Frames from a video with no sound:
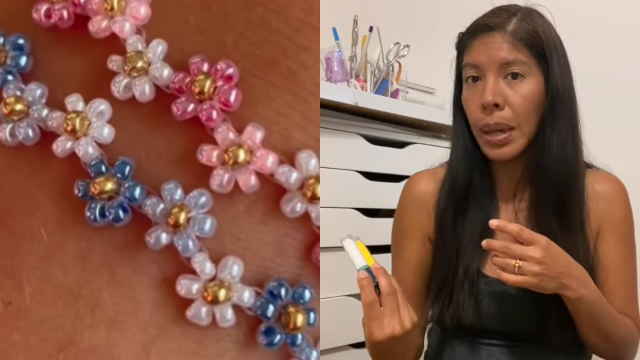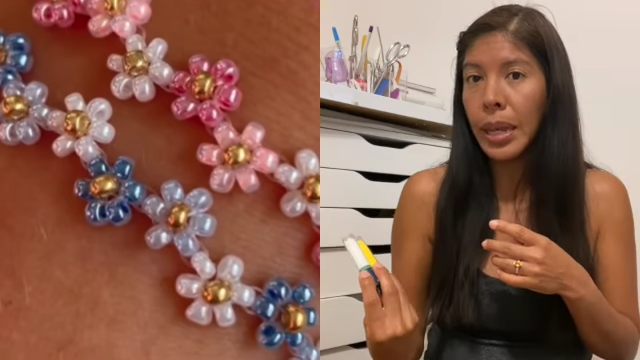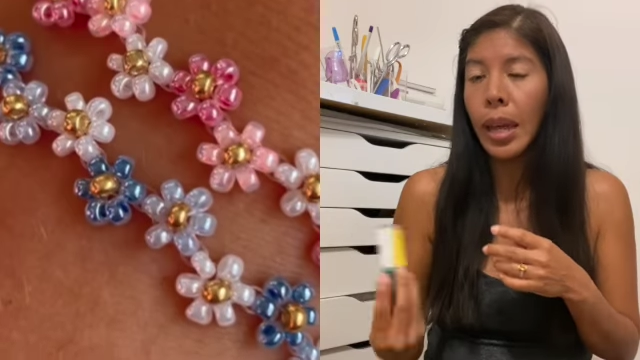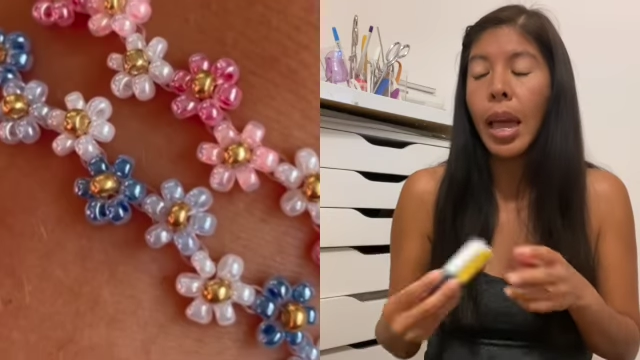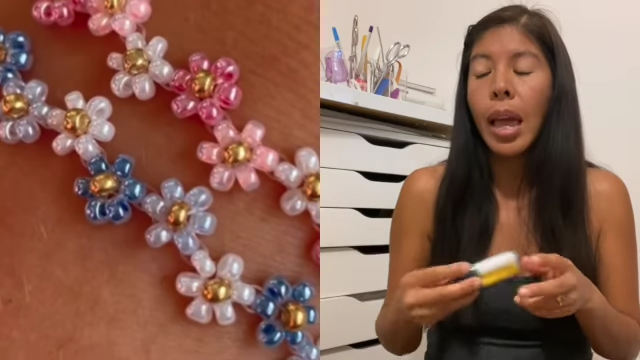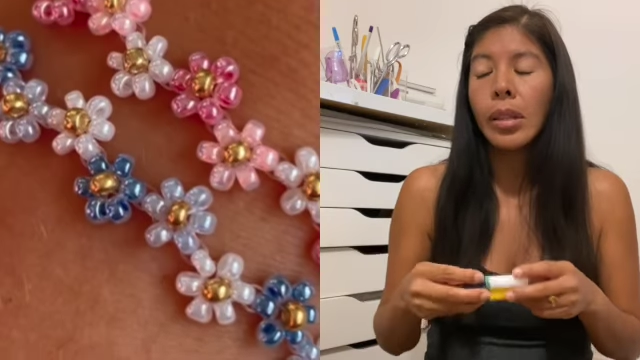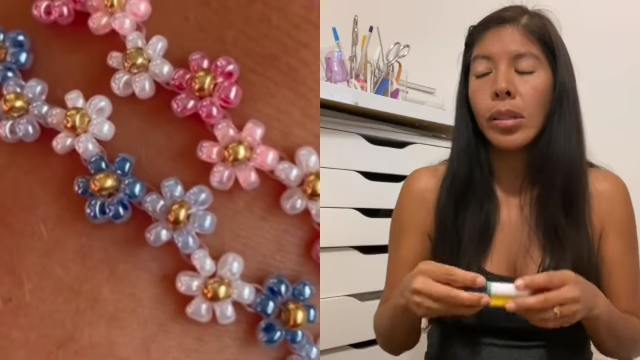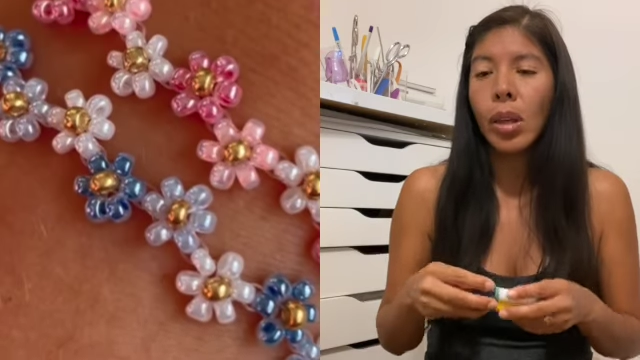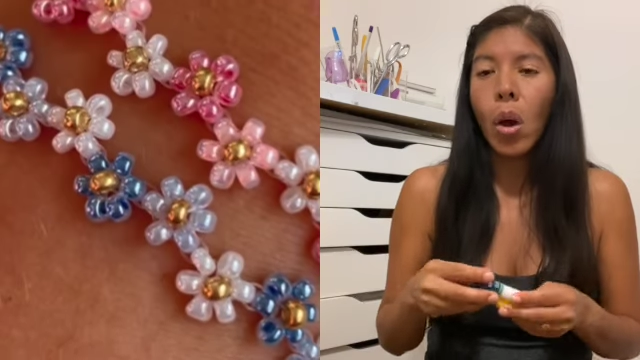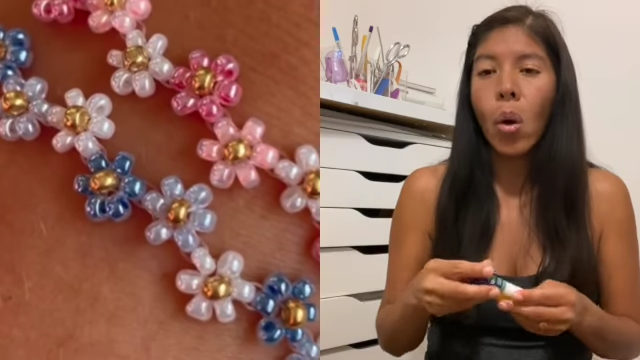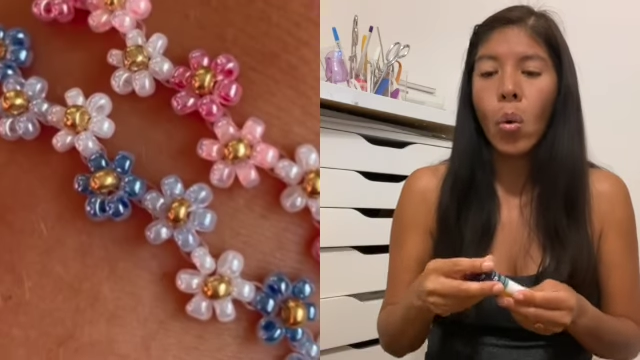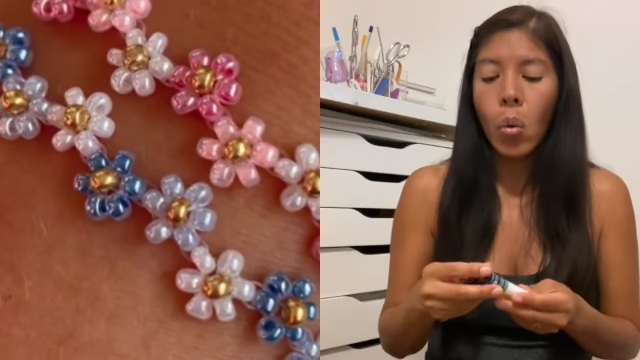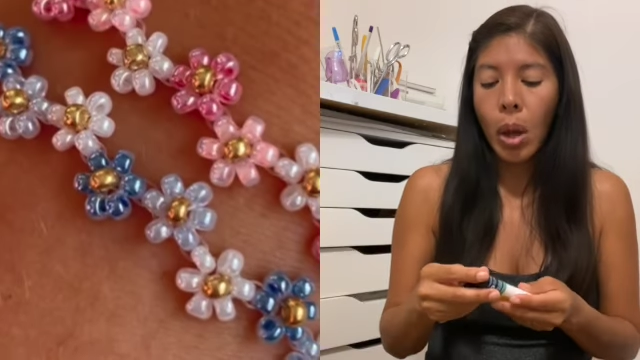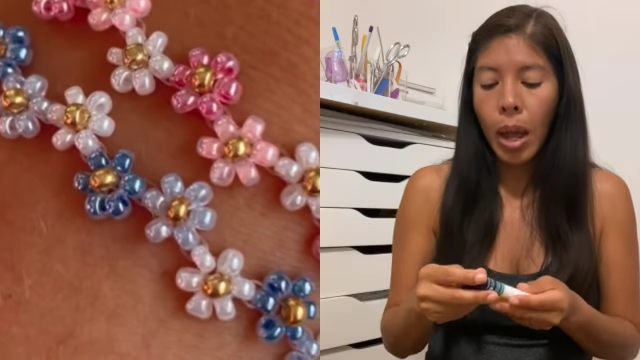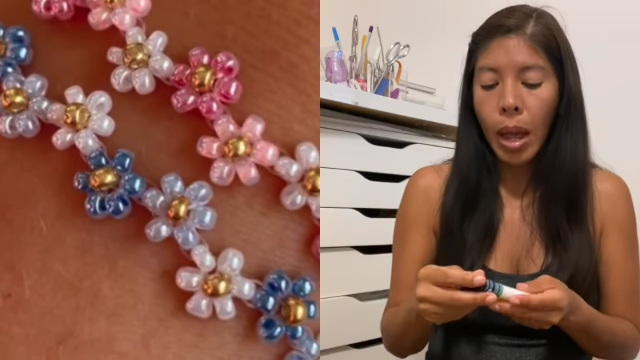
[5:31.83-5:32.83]
and
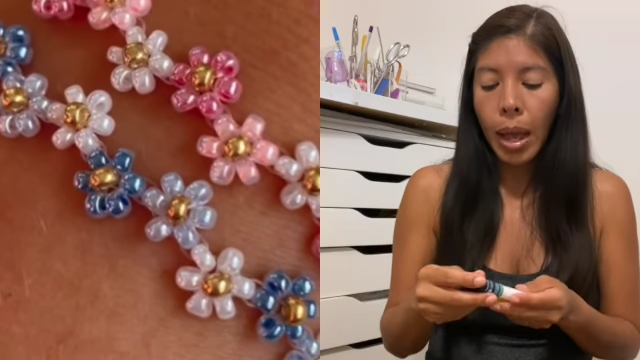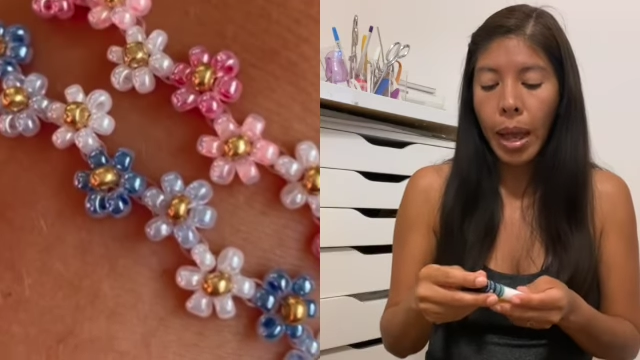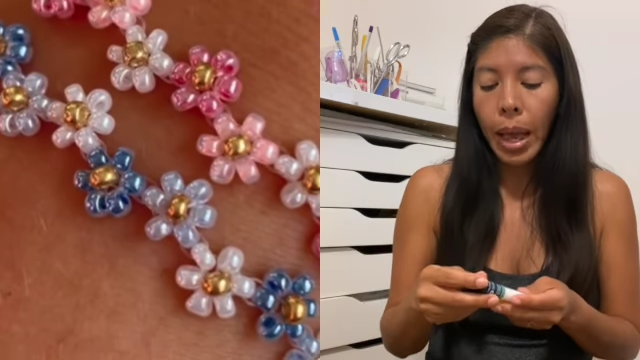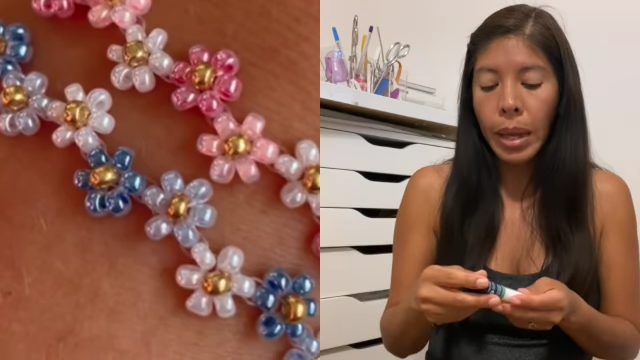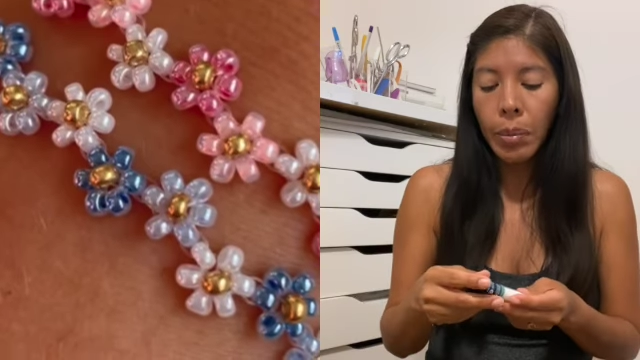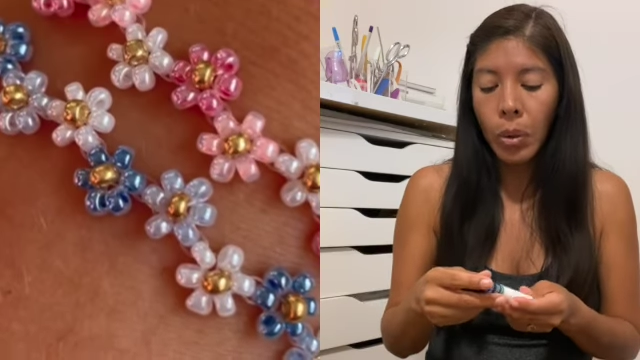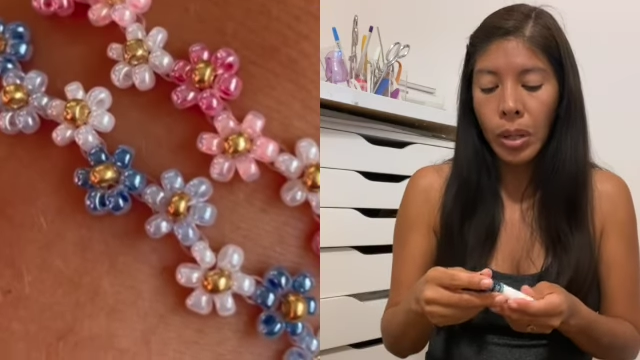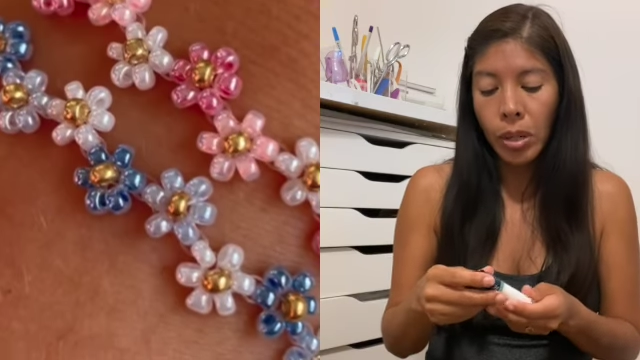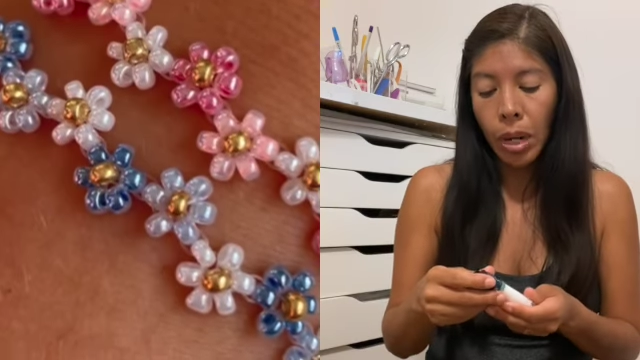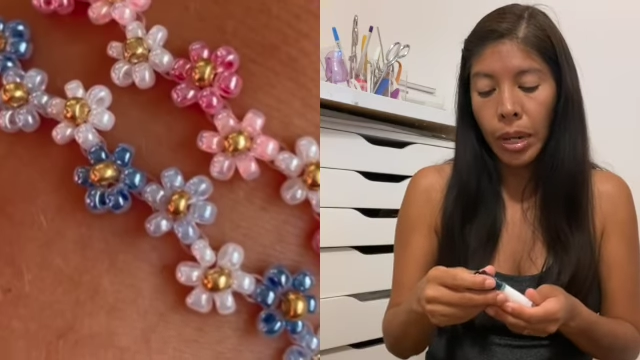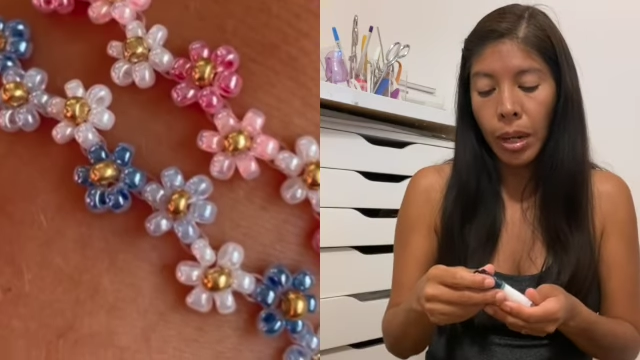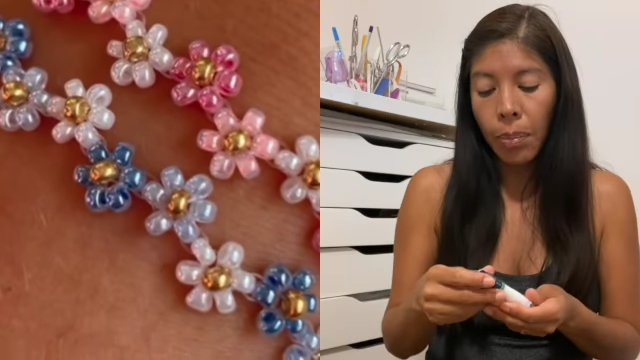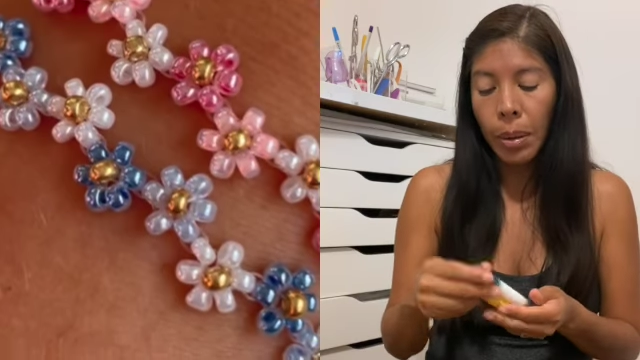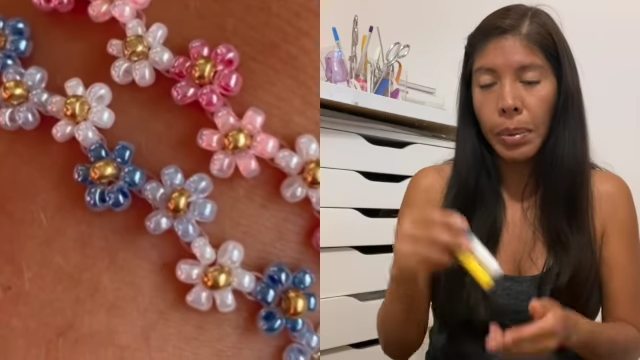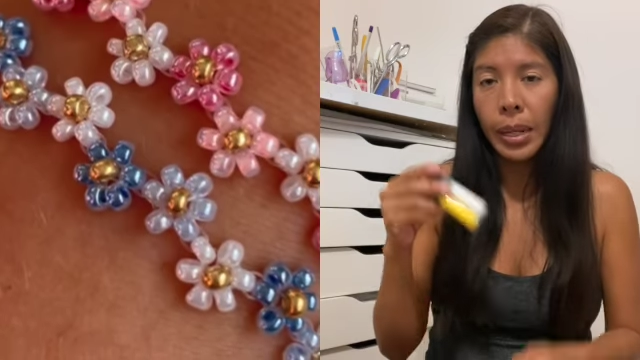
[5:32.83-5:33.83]
hopefully I
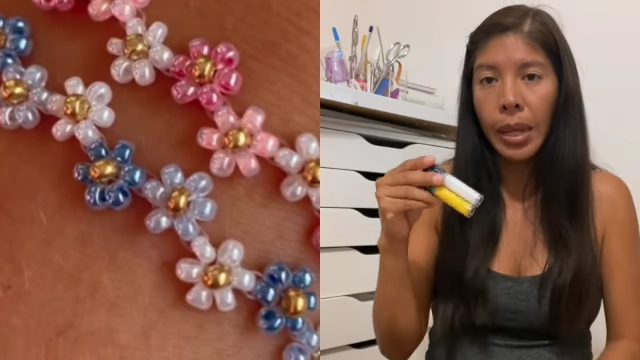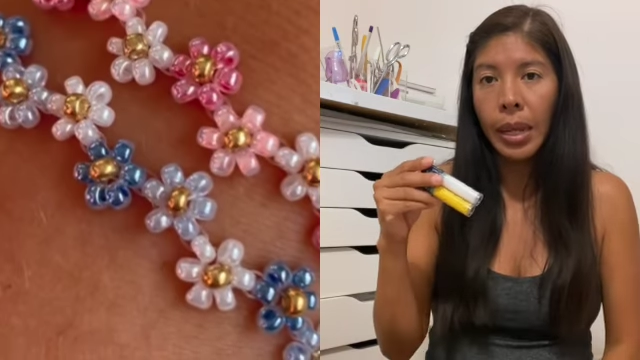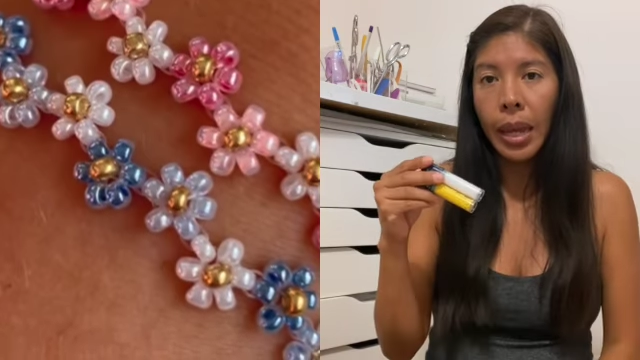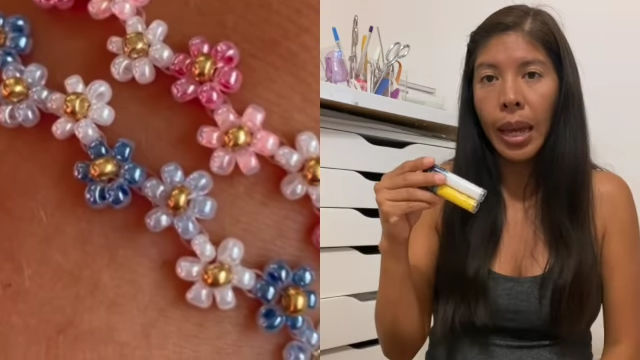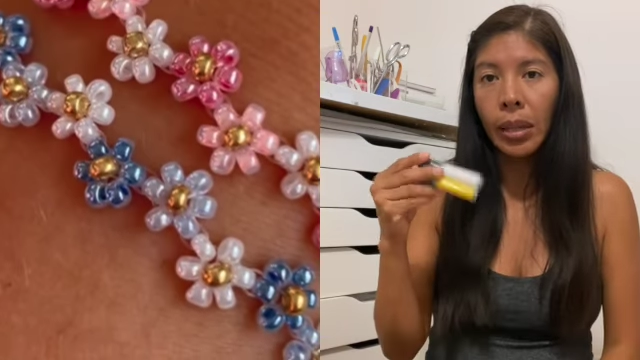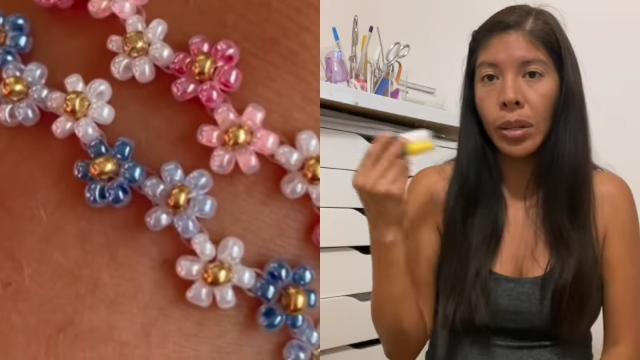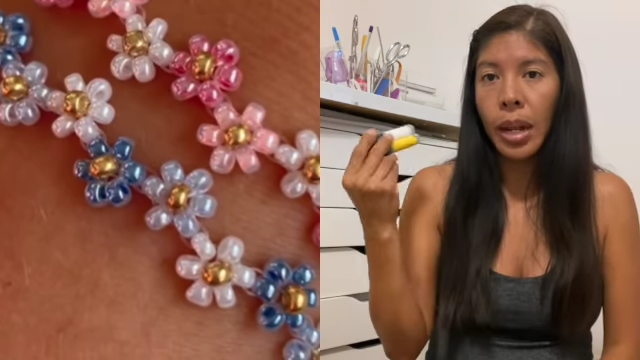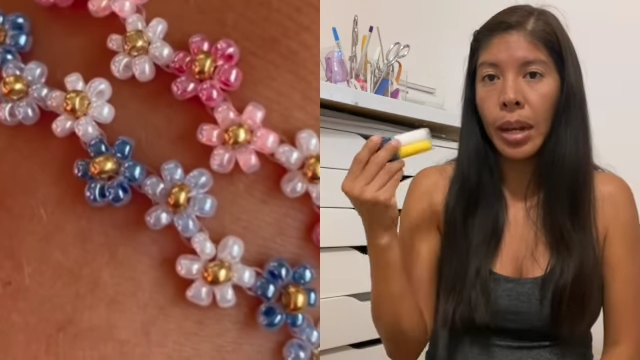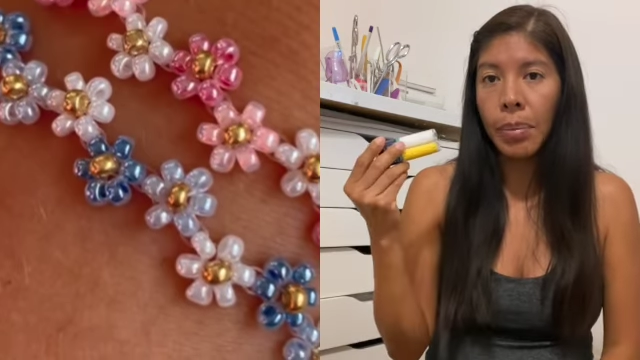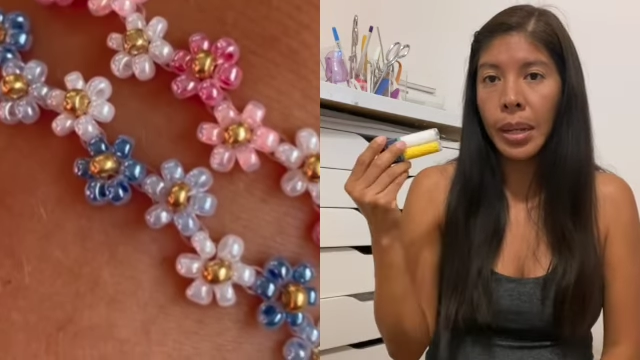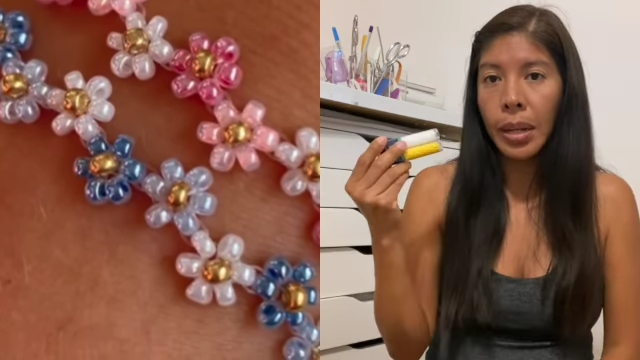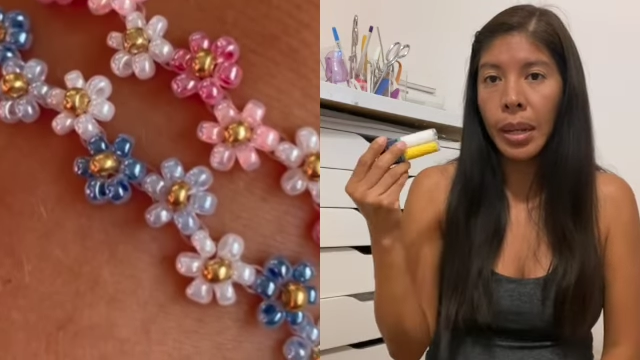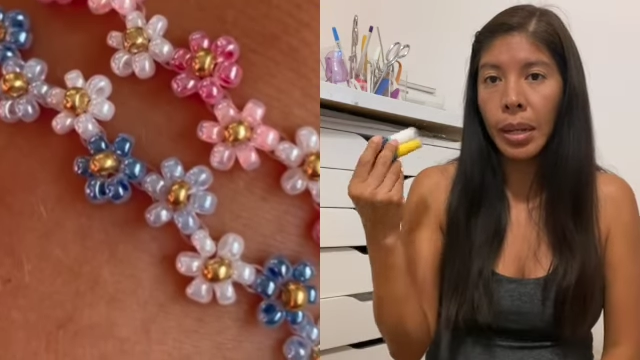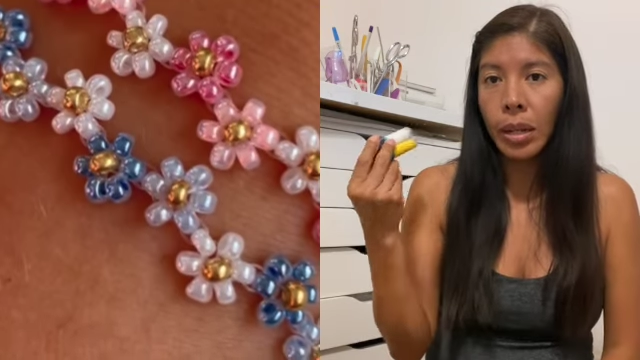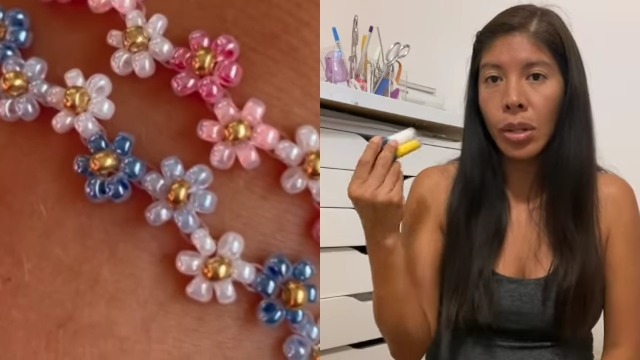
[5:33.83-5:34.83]
can learn beading this
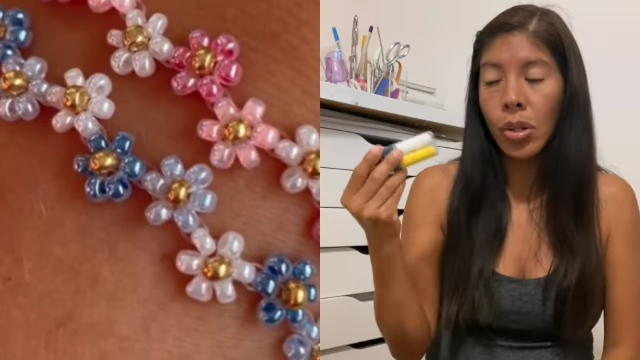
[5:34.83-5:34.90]
summer,